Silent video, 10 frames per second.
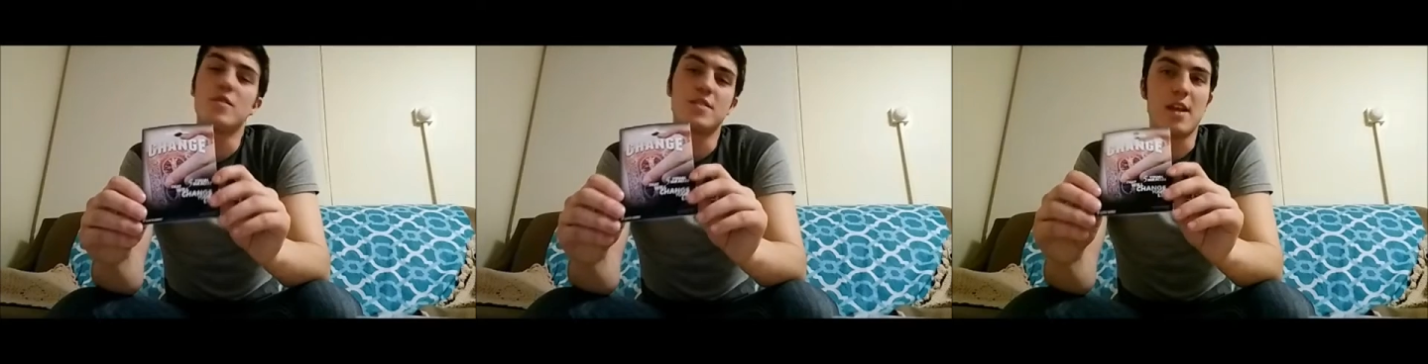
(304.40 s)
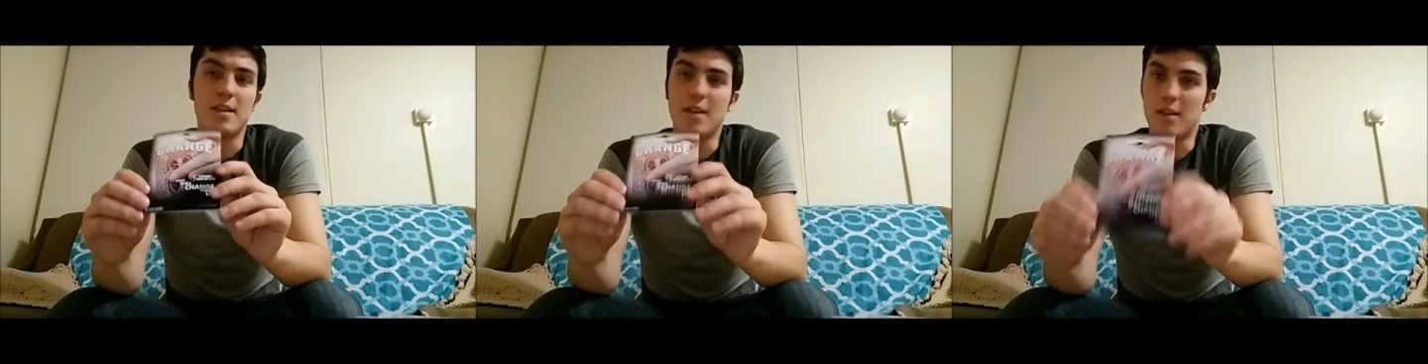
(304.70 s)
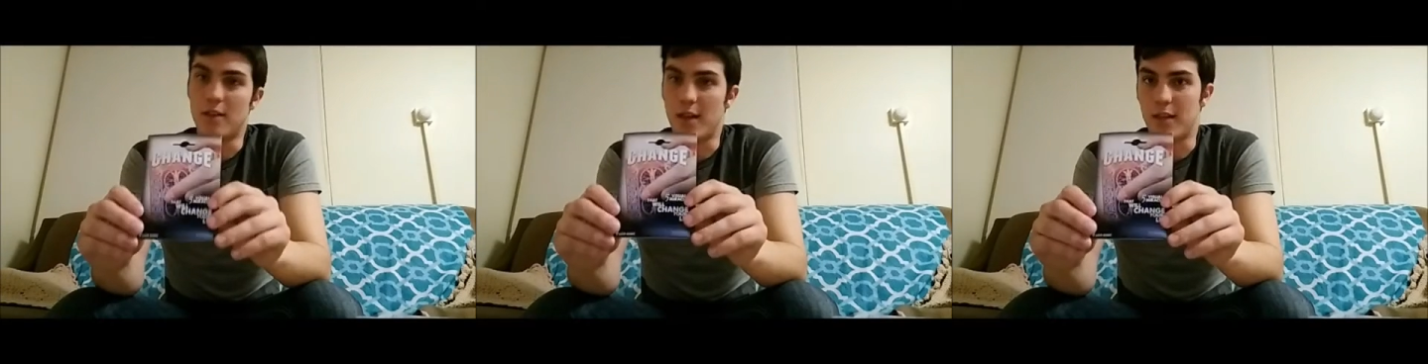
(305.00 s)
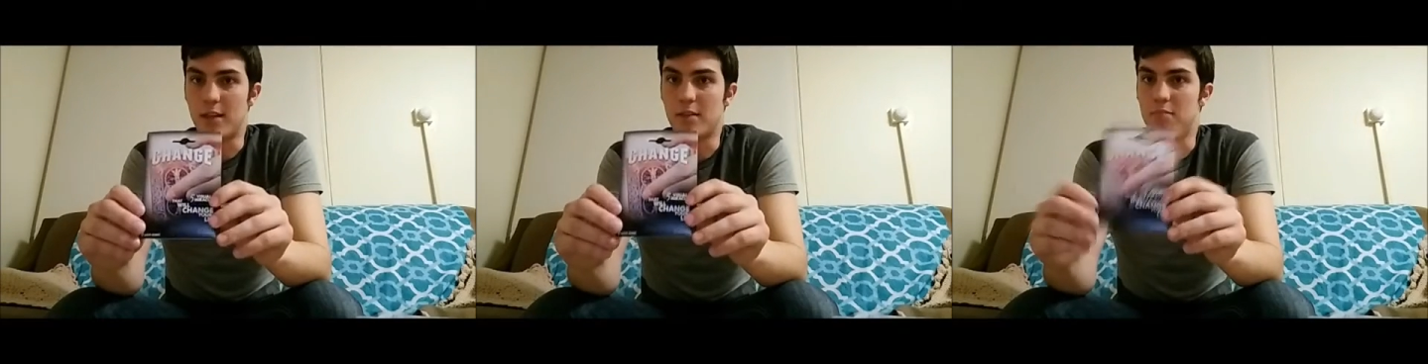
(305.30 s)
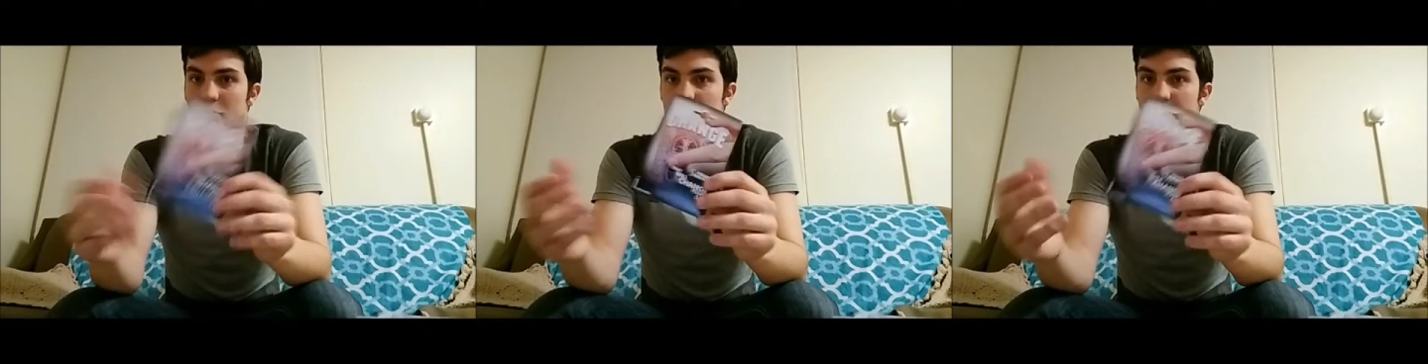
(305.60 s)
first I didn't like
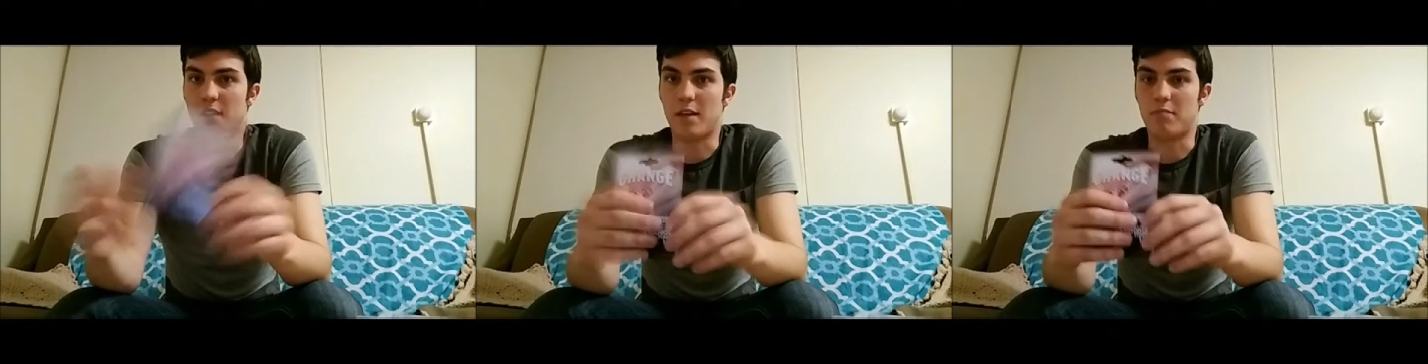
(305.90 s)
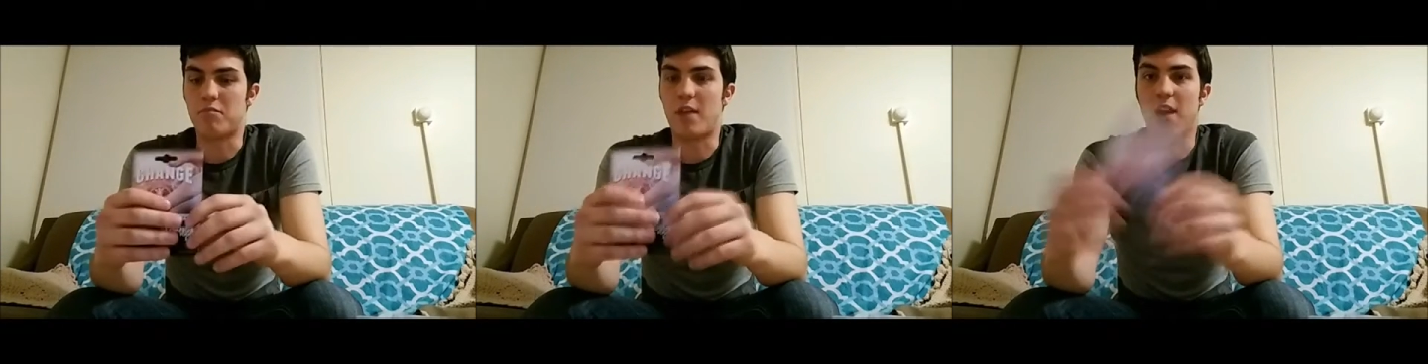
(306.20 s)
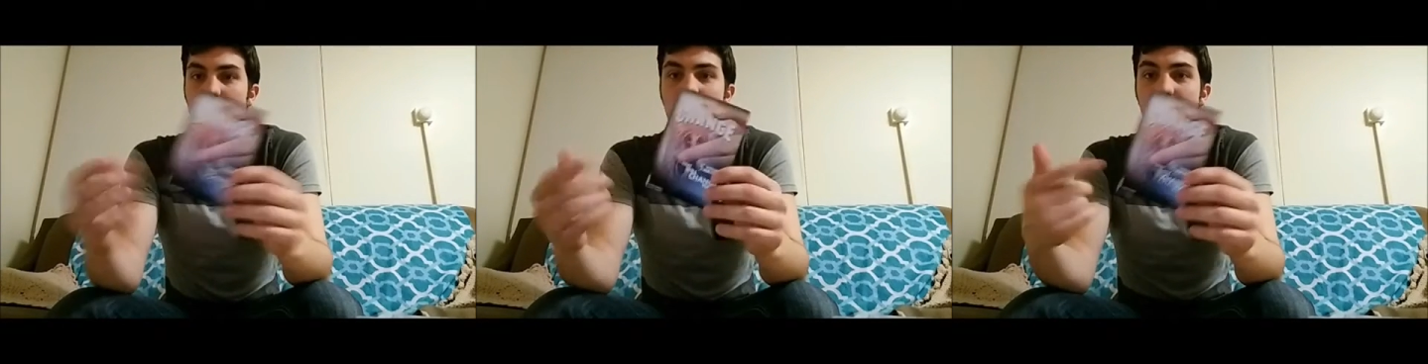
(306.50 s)
it because I can't